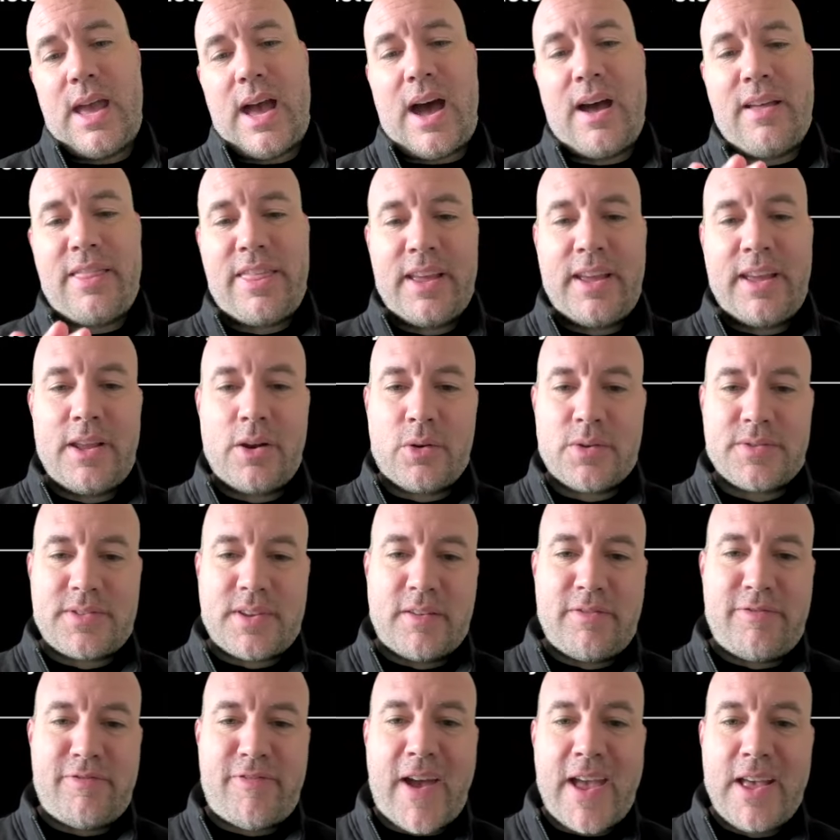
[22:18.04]
I think it
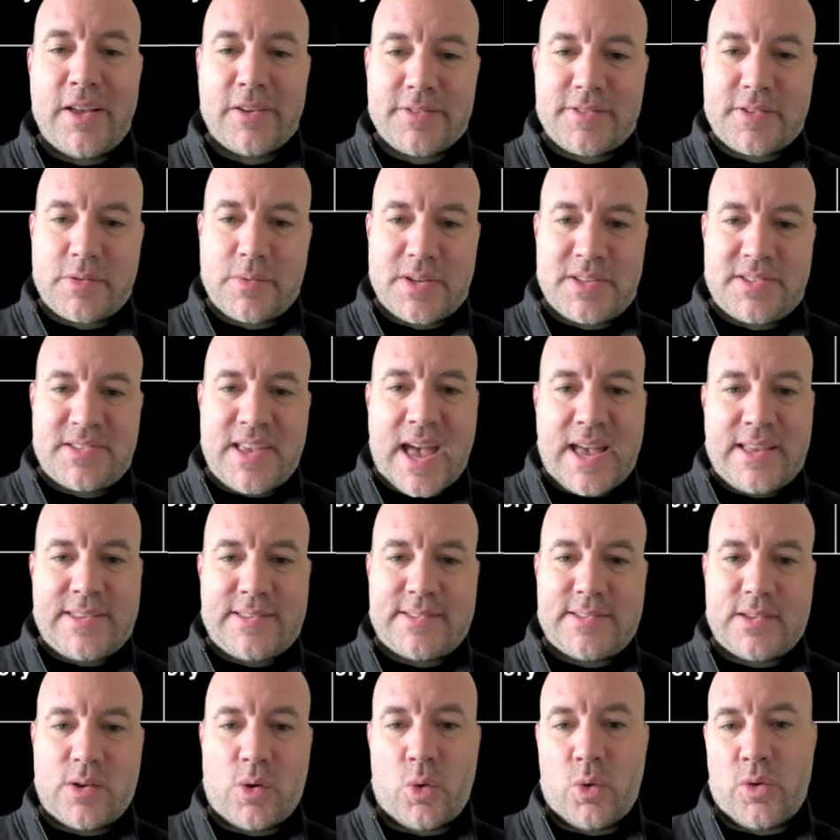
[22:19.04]
also fails to
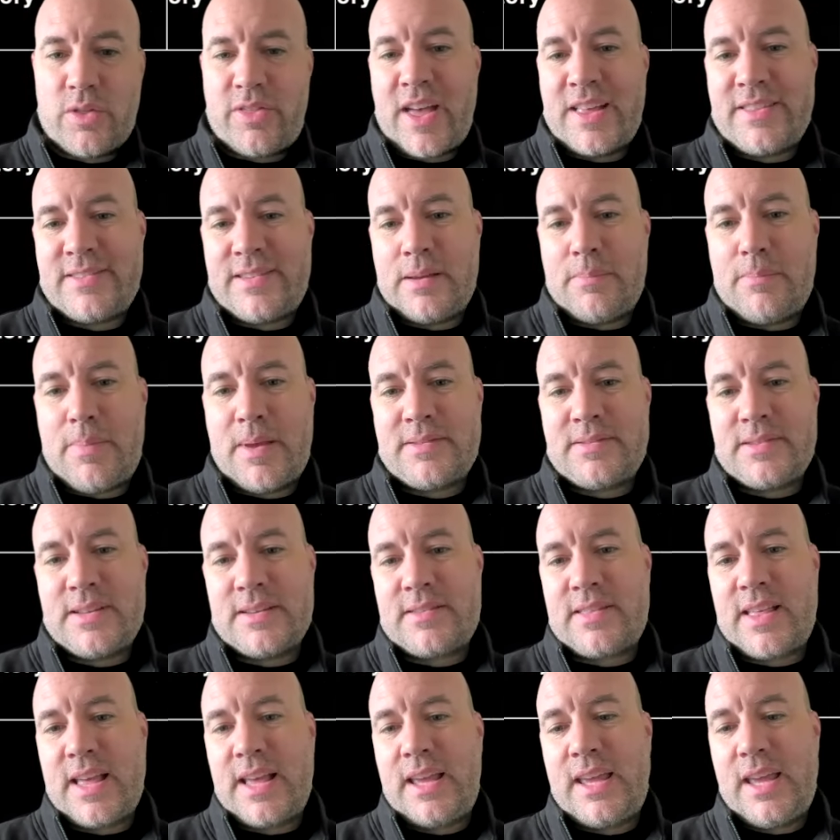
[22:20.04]
assess authentic
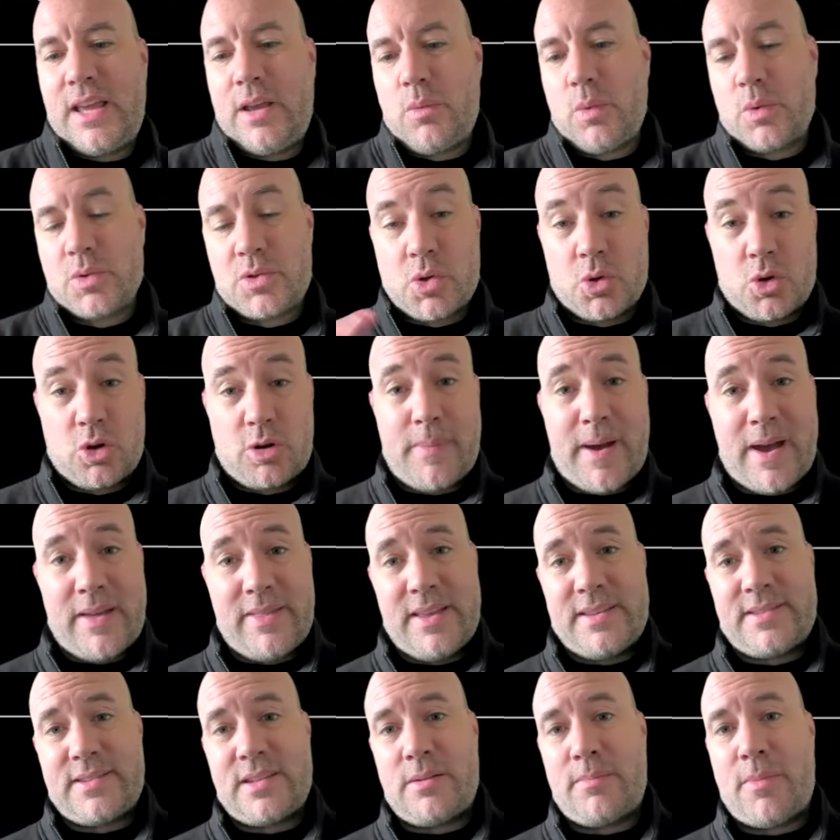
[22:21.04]
business thinking. We'll talk about
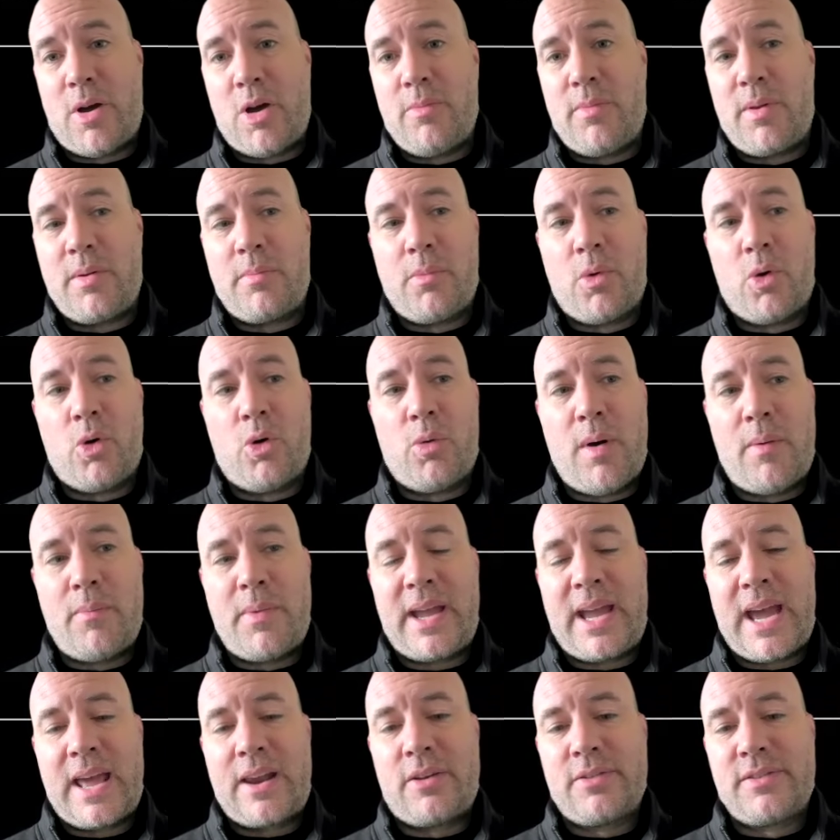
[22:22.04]
this in a moment more when
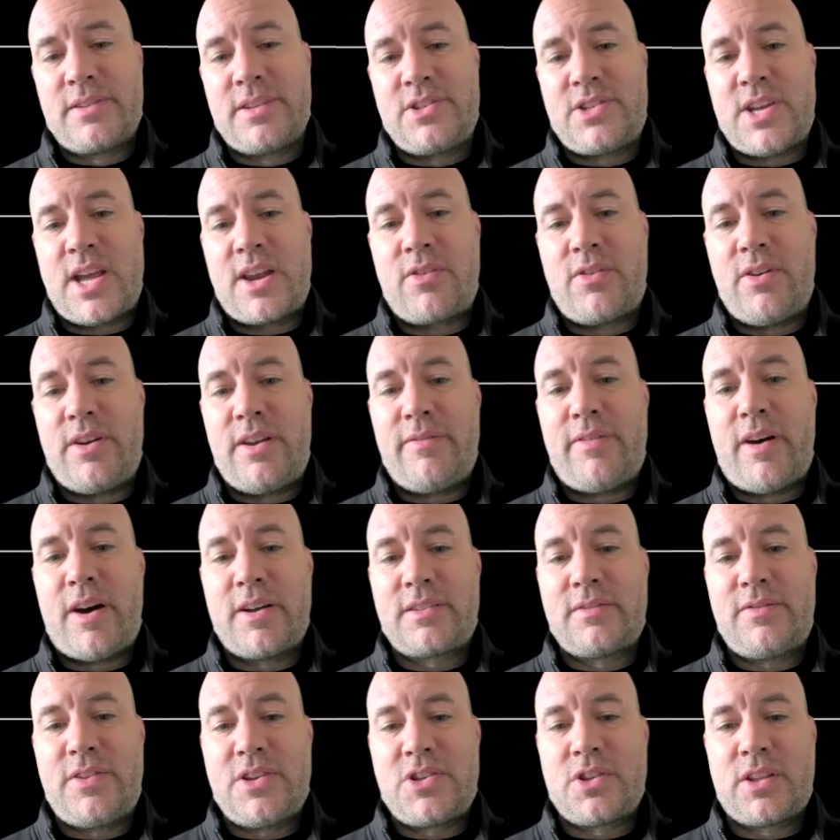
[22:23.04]
we get onto generative
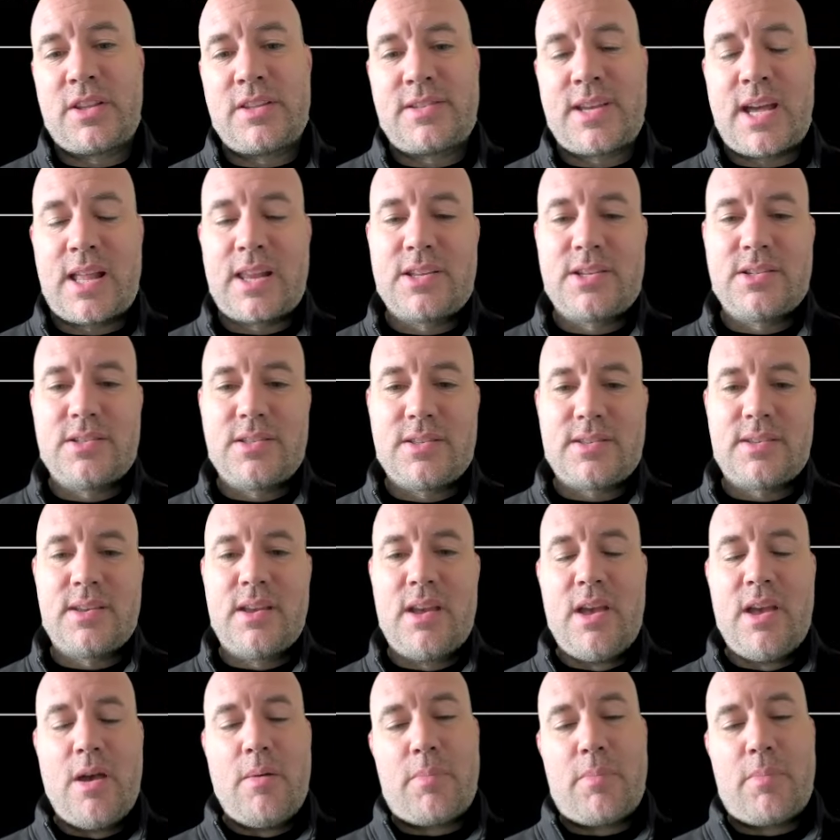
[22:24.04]
artificial intelligence.